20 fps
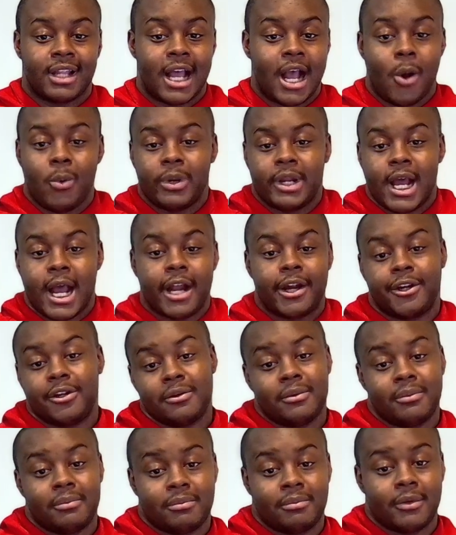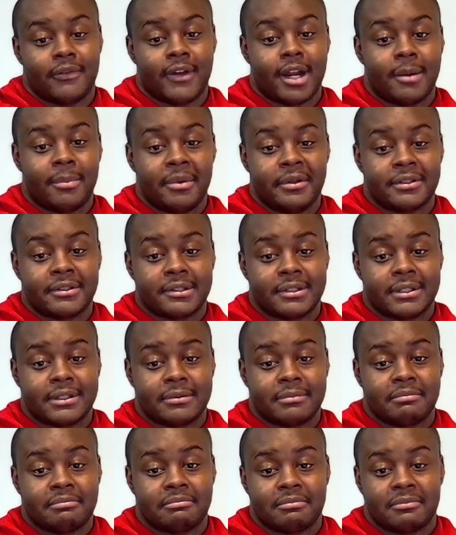I wouldn't hire you if I had a
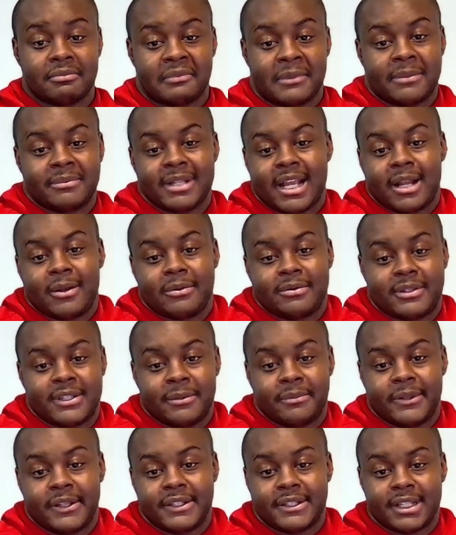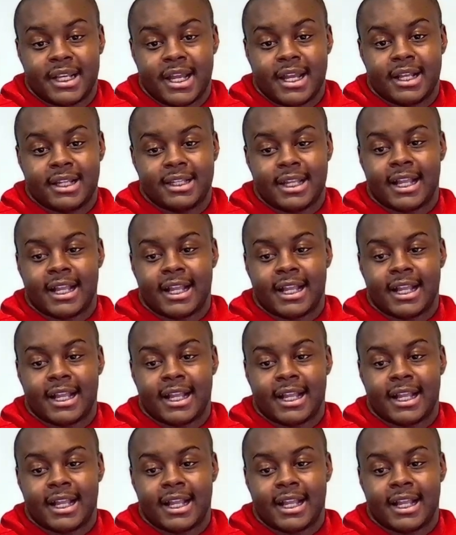business. I'm like, simple as that.